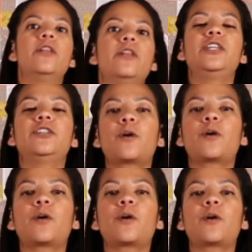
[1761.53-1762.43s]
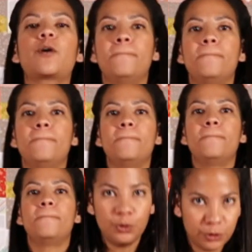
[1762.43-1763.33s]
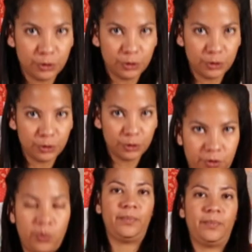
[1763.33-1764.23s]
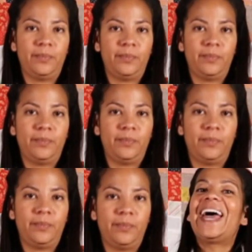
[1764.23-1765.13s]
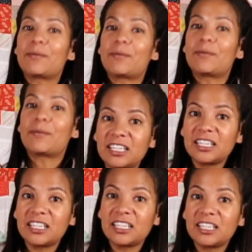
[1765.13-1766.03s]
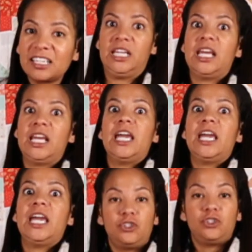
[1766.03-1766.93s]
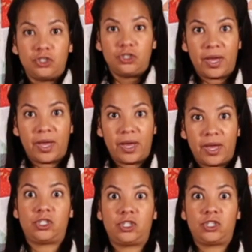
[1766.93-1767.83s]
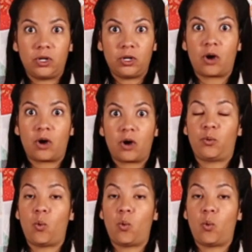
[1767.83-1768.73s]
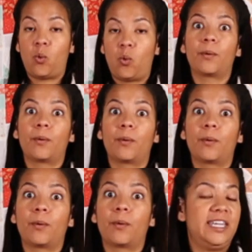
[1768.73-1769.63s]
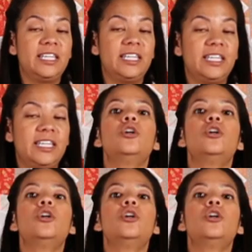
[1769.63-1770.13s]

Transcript: These are both beautiful quilt patterns, and I'm kind of interested in doing a sew-along with one or both of these.